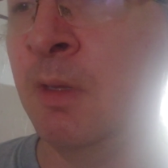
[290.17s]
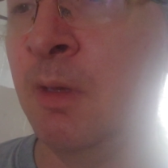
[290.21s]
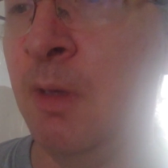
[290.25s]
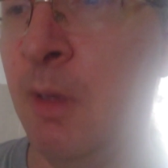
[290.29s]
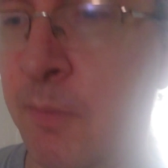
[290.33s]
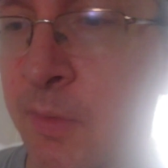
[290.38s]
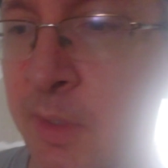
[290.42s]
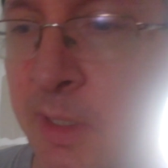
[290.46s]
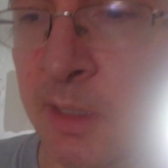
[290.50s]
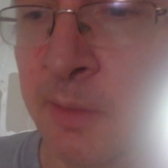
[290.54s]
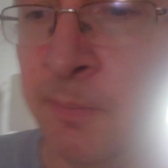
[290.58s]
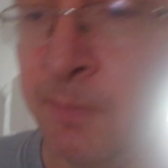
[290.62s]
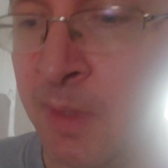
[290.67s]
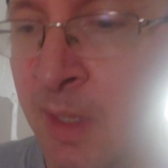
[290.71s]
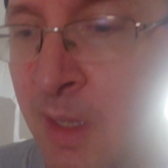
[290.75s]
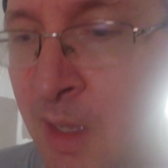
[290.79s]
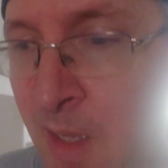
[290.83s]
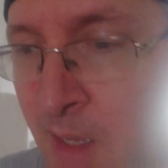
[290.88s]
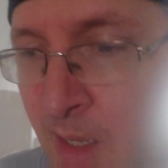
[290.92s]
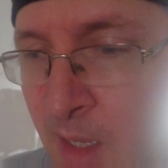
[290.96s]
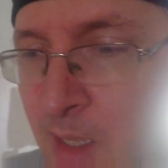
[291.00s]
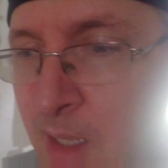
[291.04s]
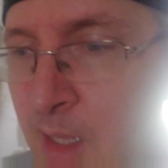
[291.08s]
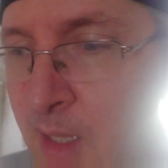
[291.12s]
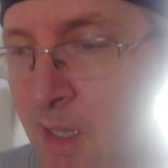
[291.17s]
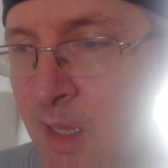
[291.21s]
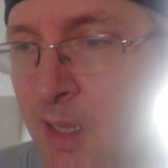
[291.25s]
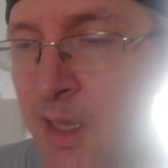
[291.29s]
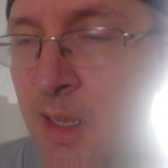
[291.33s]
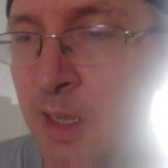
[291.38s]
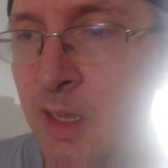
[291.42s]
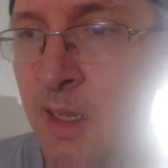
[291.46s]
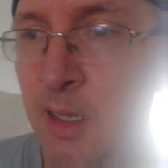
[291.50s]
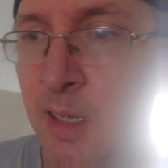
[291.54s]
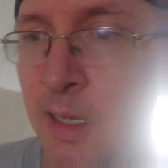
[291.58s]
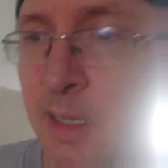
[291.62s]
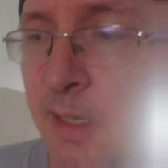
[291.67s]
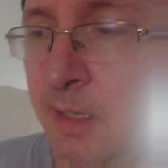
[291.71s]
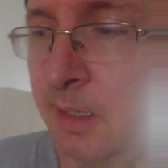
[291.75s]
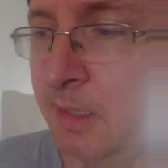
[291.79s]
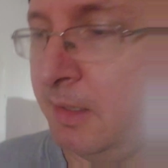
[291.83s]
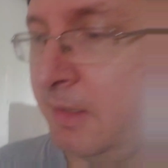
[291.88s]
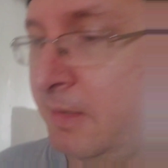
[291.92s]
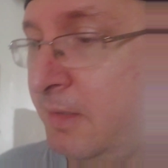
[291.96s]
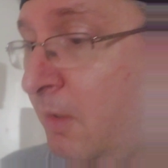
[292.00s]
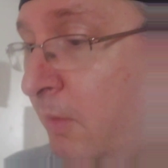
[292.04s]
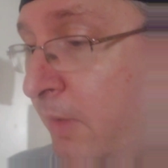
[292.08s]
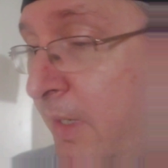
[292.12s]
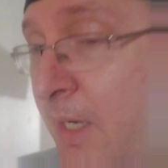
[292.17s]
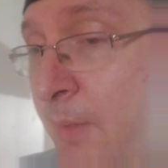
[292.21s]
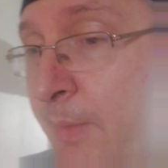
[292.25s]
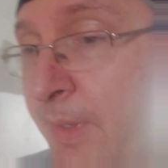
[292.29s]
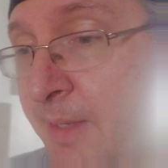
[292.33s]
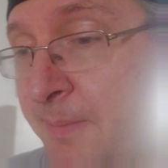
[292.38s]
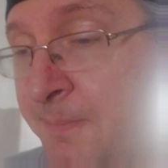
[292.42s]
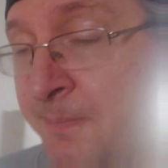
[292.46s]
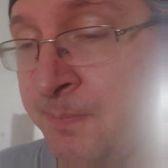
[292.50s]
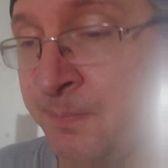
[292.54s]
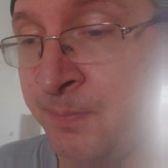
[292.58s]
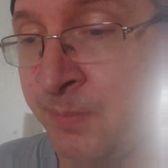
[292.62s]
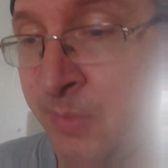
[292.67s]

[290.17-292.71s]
Go figure. So anyway,